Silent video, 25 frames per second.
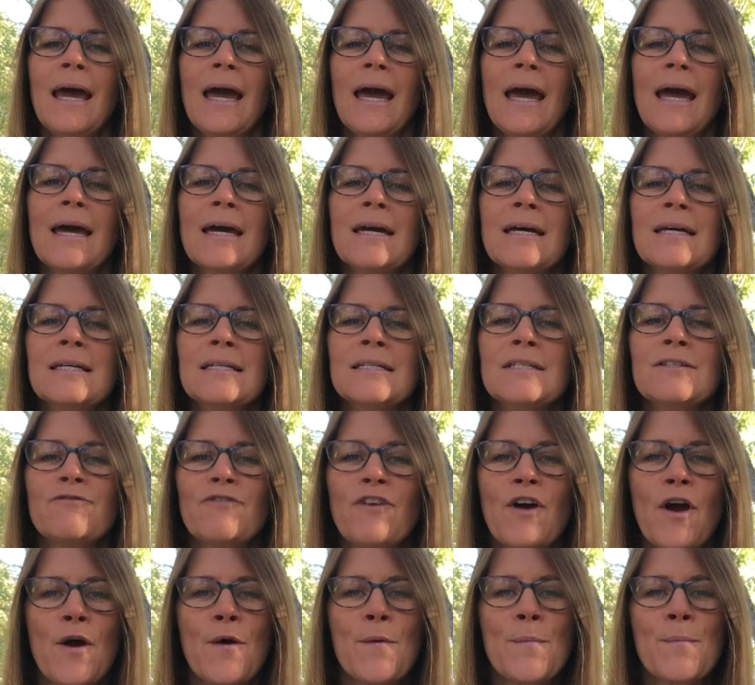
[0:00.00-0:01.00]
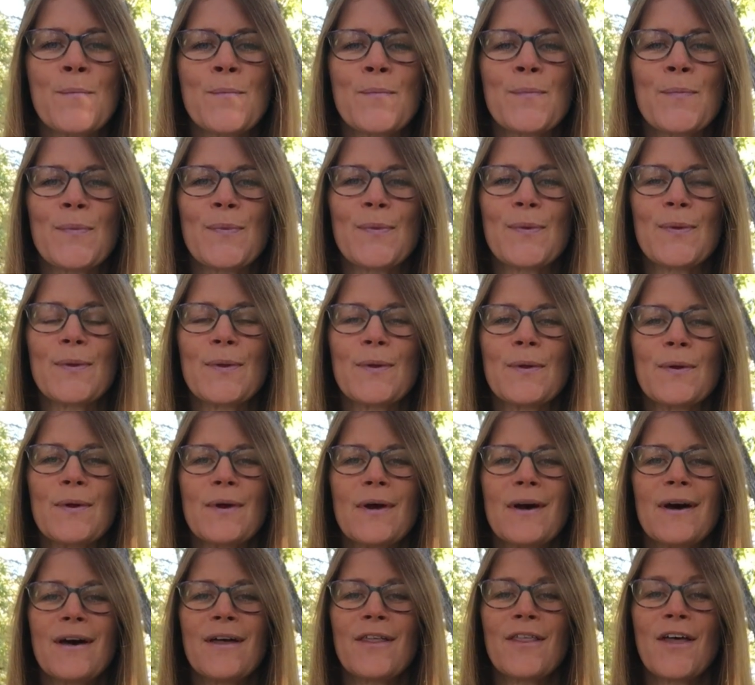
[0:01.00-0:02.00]
And from
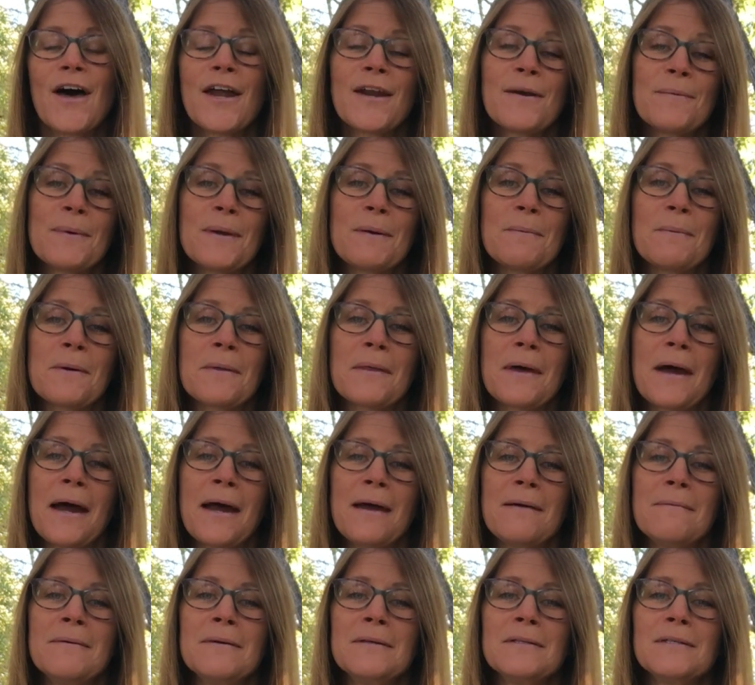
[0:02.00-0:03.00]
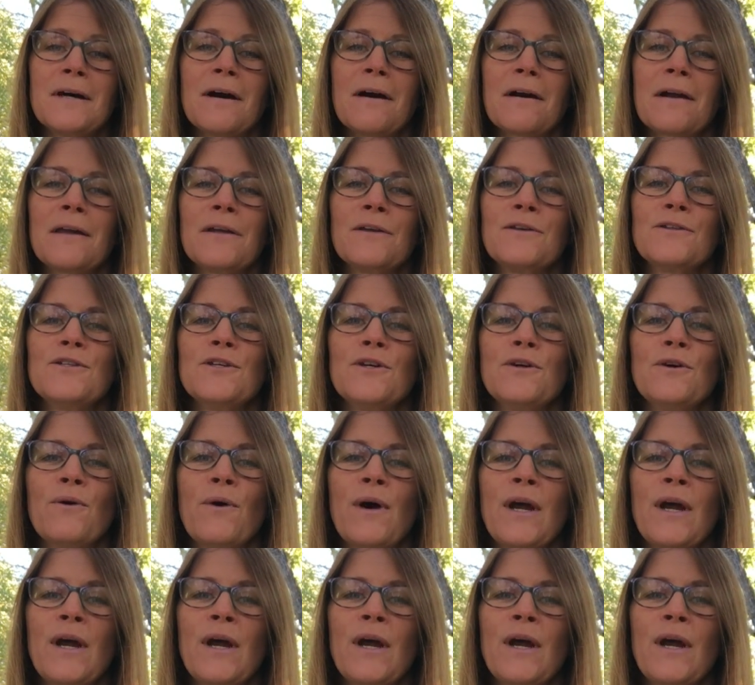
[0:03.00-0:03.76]
a lot of people that I've been talking to,